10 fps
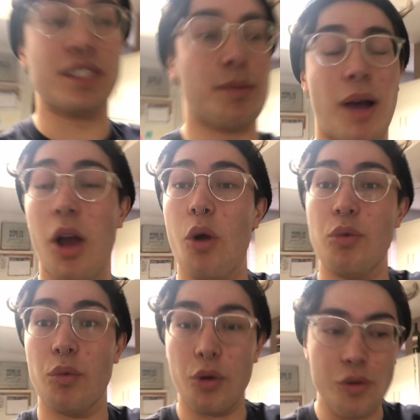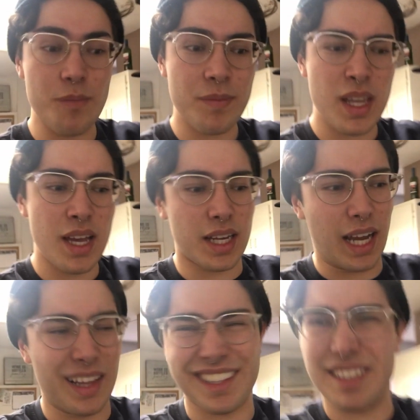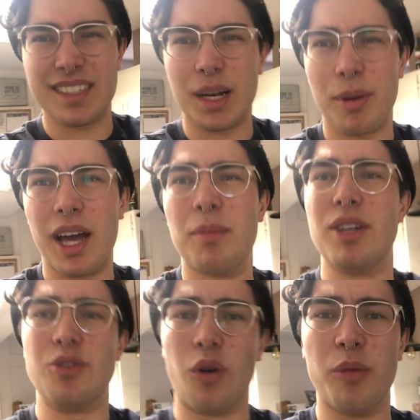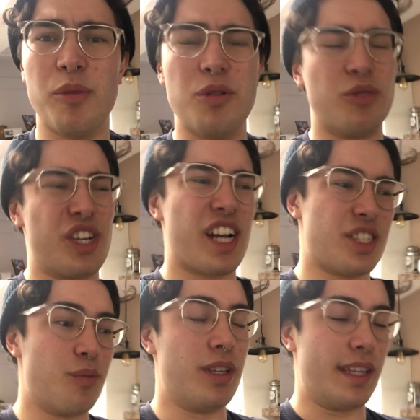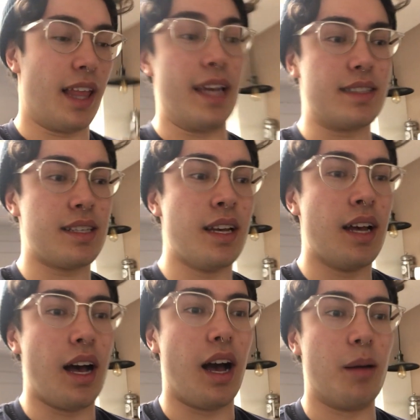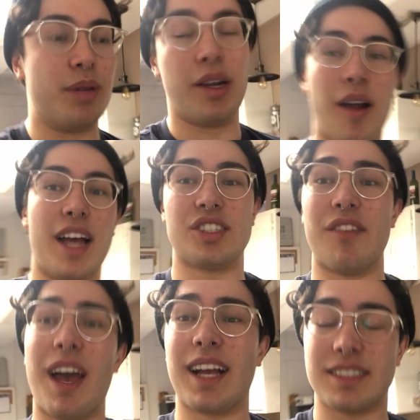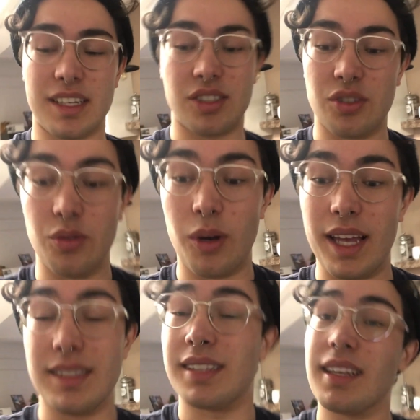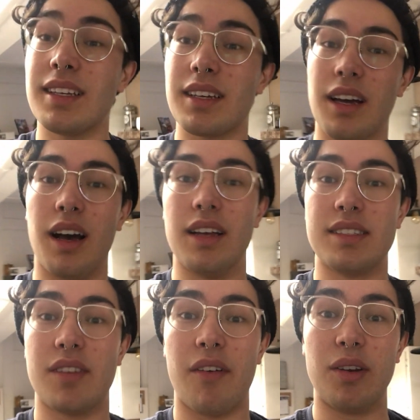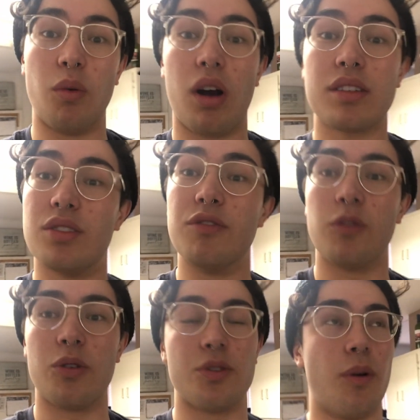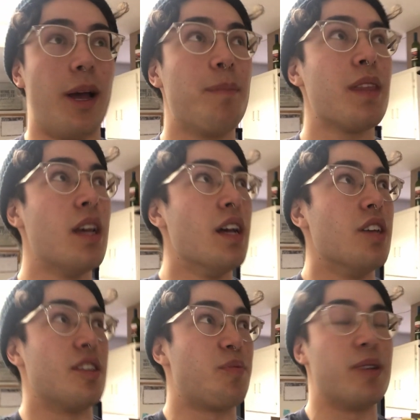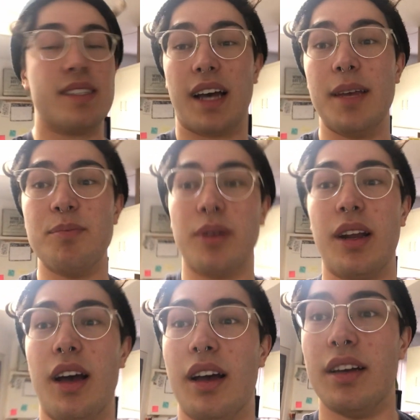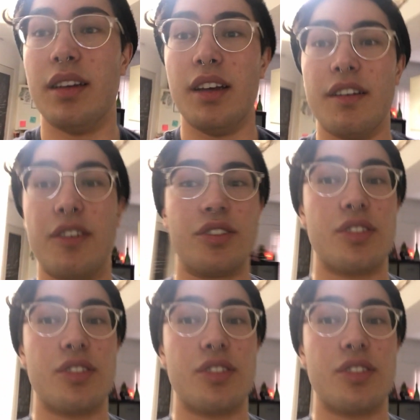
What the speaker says: into my own room, kind of like the setup I had in my dorm room, which I actually really liked. But here I actually have access to a sink instead of having to walk 2 floors away. So that's pretty tight, but for